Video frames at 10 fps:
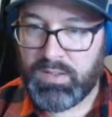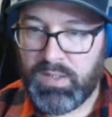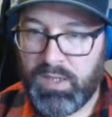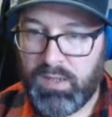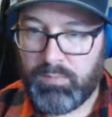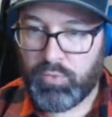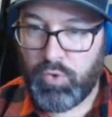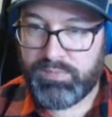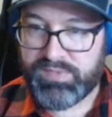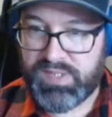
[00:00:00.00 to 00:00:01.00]

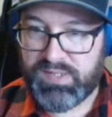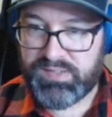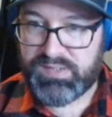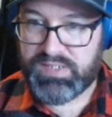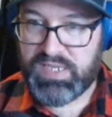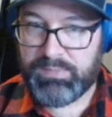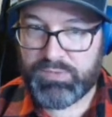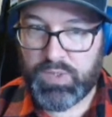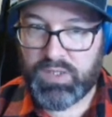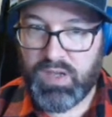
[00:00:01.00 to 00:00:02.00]
Rohim says teams
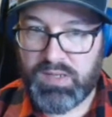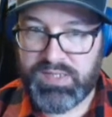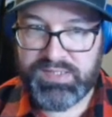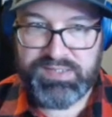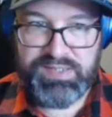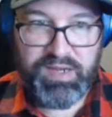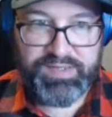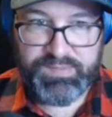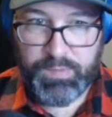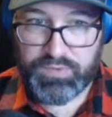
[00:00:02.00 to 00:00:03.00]
win contests, not
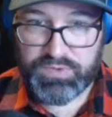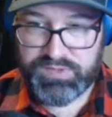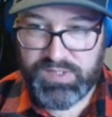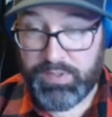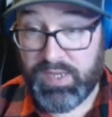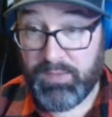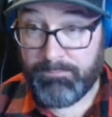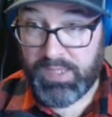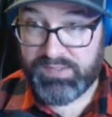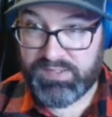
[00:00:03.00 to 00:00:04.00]
exposures. I mean, yeah,
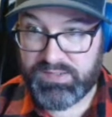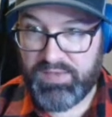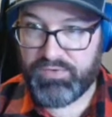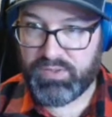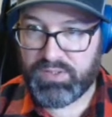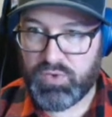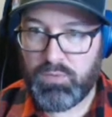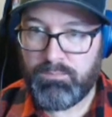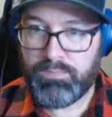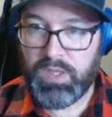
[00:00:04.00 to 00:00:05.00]
that's definitely
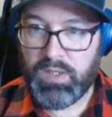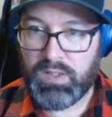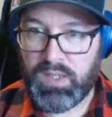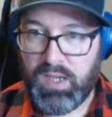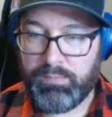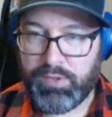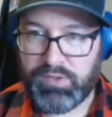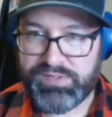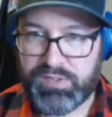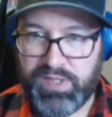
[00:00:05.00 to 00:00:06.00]
true. But
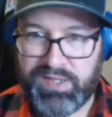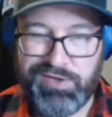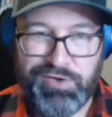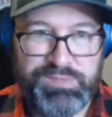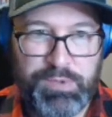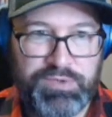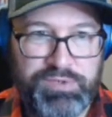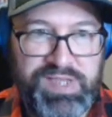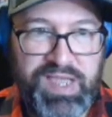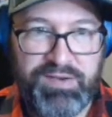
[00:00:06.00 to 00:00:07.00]
also, like, your
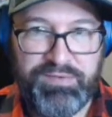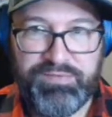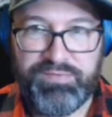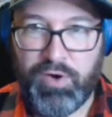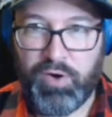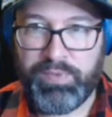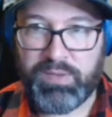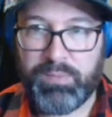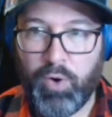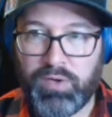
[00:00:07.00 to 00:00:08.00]
exposures kind of are a
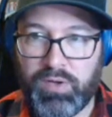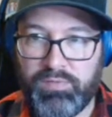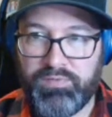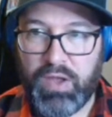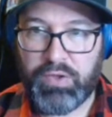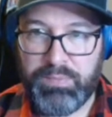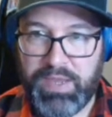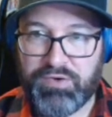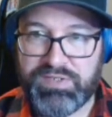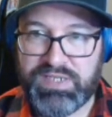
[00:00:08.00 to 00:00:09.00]
big part of how you
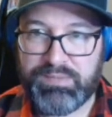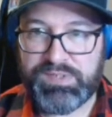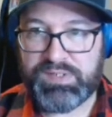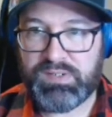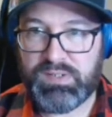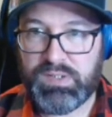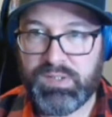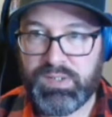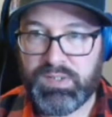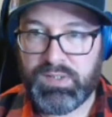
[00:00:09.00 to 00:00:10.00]
make your teams.
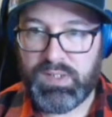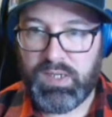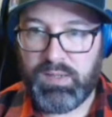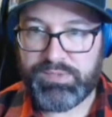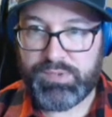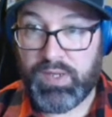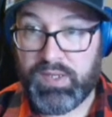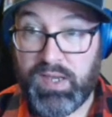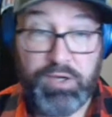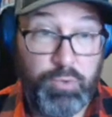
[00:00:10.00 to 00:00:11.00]
So I
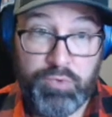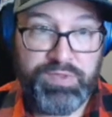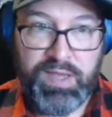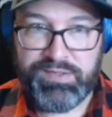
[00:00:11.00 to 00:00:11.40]
agree with that.